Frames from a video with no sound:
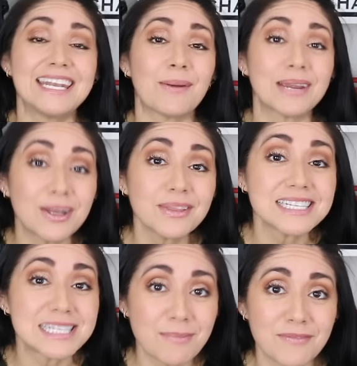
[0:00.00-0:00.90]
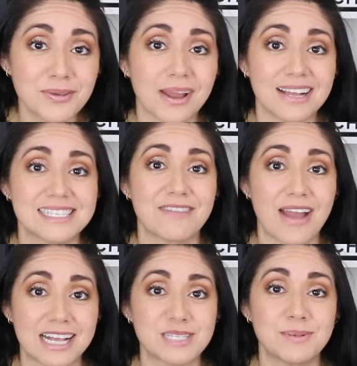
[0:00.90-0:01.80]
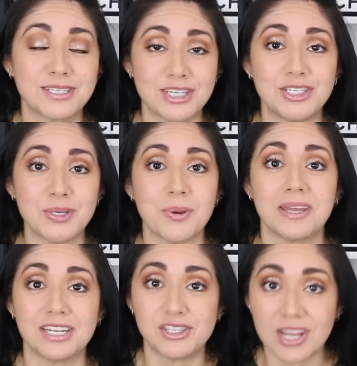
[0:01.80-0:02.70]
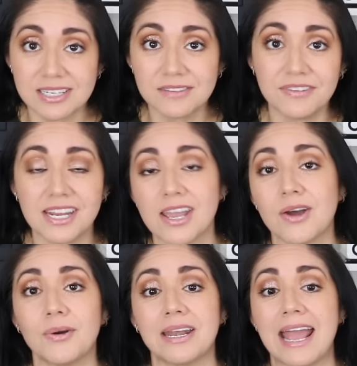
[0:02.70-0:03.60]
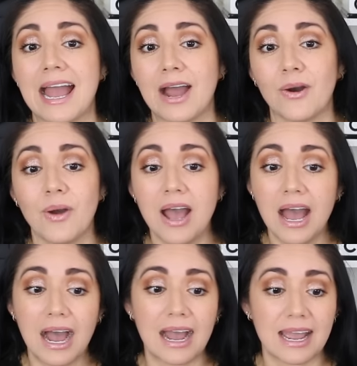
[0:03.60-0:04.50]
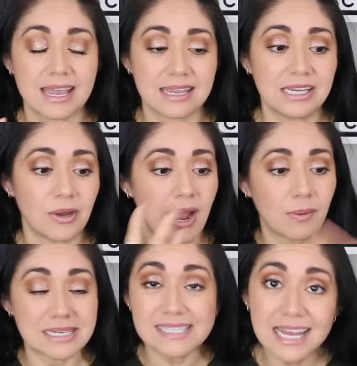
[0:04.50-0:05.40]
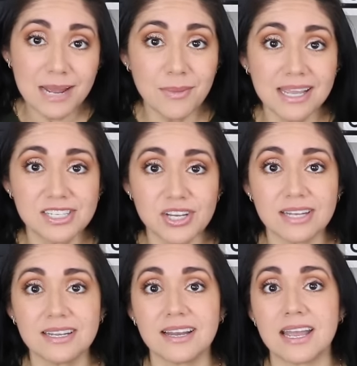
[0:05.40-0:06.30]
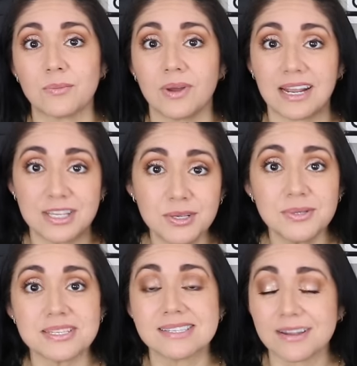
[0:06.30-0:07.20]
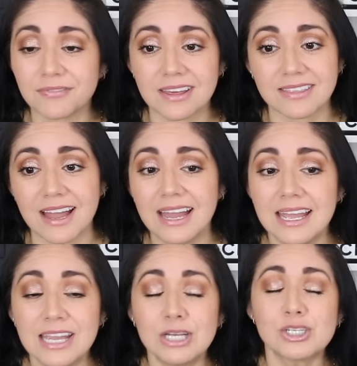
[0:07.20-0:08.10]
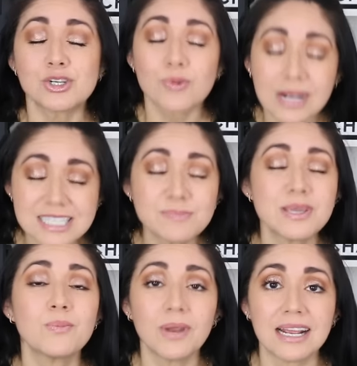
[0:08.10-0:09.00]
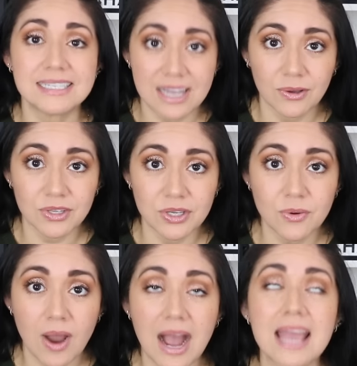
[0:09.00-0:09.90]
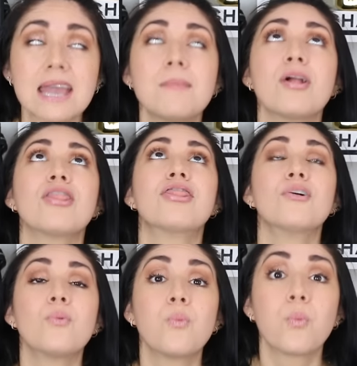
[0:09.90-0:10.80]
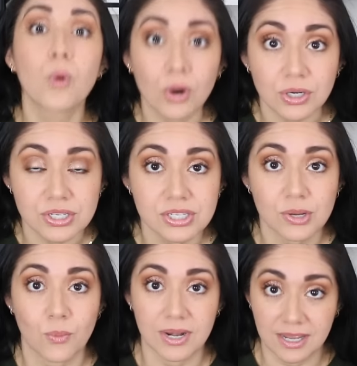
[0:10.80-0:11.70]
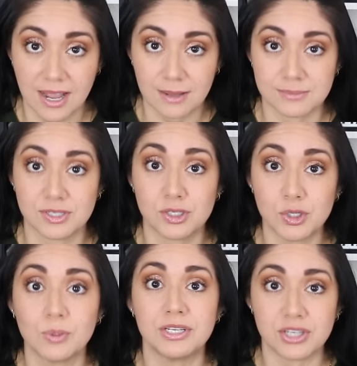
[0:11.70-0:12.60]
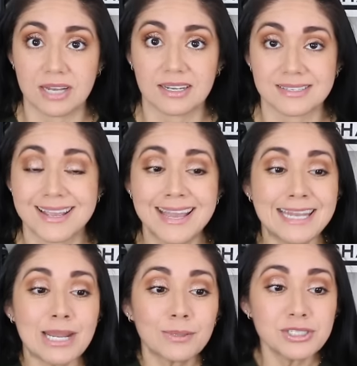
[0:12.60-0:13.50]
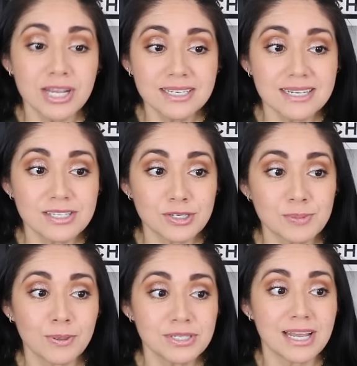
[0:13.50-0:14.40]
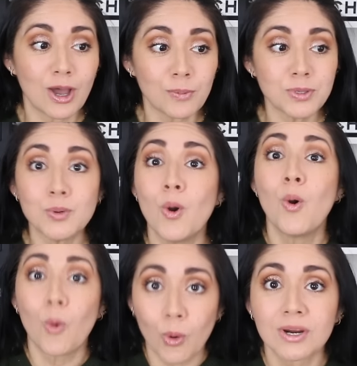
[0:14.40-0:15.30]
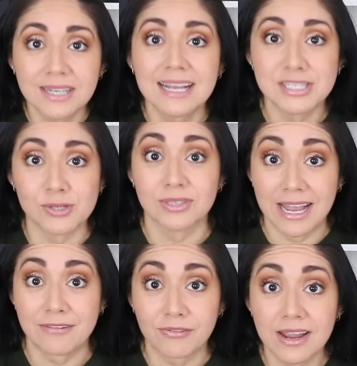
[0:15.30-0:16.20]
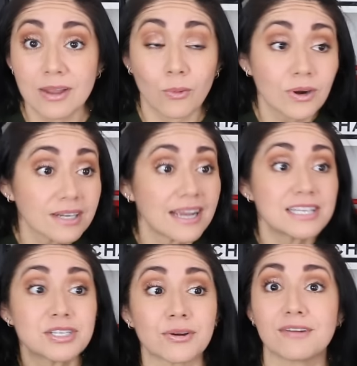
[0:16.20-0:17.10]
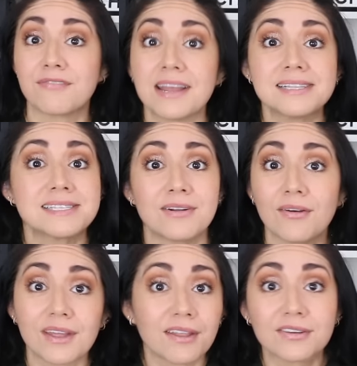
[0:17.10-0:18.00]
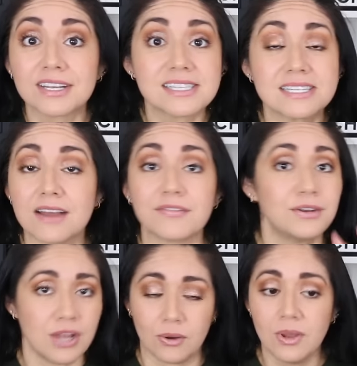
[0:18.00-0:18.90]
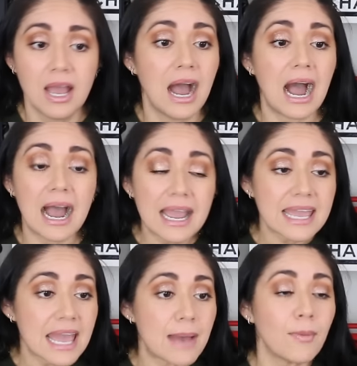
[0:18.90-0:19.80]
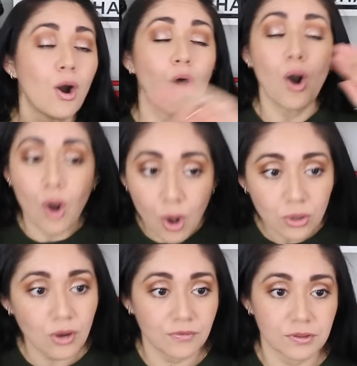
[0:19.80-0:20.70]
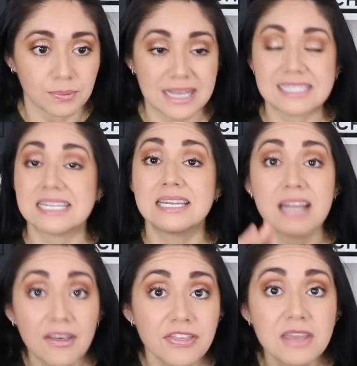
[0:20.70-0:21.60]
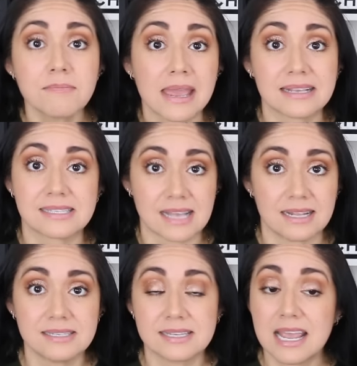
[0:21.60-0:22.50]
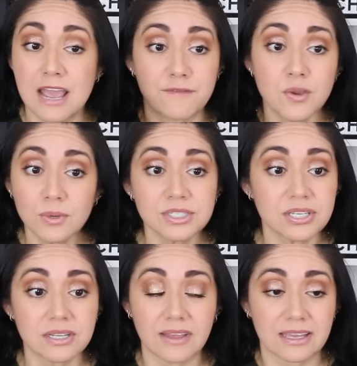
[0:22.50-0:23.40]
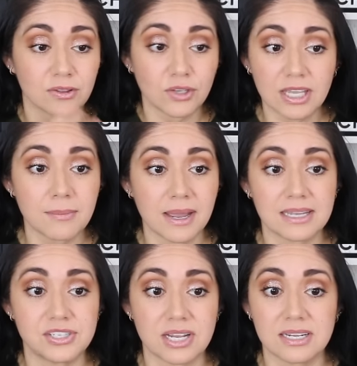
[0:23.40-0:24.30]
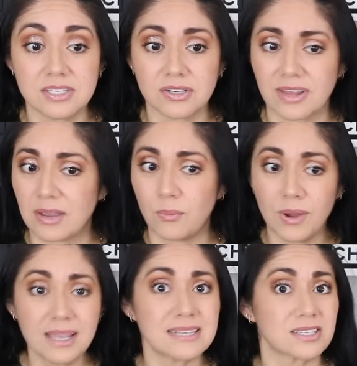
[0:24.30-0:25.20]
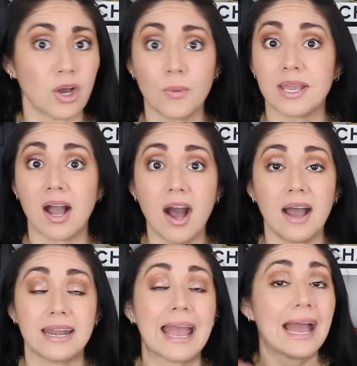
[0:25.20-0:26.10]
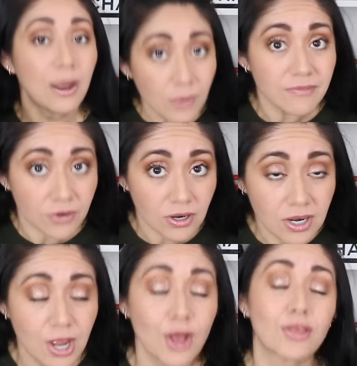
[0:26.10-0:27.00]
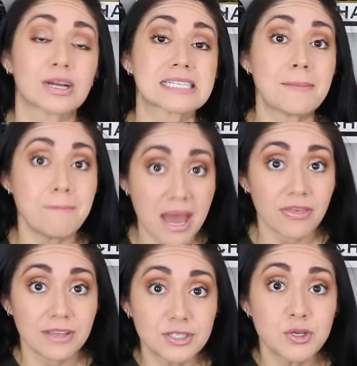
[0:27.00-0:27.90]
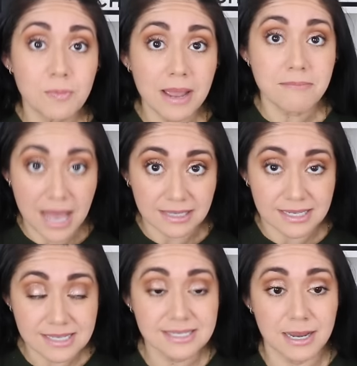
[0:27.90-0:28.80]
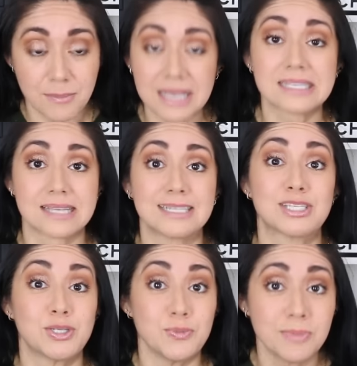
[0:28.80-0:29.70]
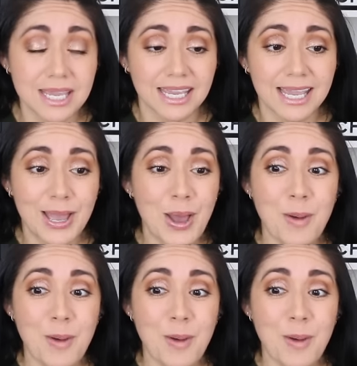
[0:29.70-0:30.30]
Now I know that some of you guys have asked me to do an agenda video and how I, you know, how I set up my agenda and what I use and stuff like that. Trust me when I tell you, I am the worst when it comes to agendas. Now agendas, they're supposed to help you organize your life, right? Organize your events and all that other good stuff. No, I am all over the place. Nothing makes sense. If you were to like look at my agendas, you're like, what is going on? However, there is a method to my madness and it makes sense to me.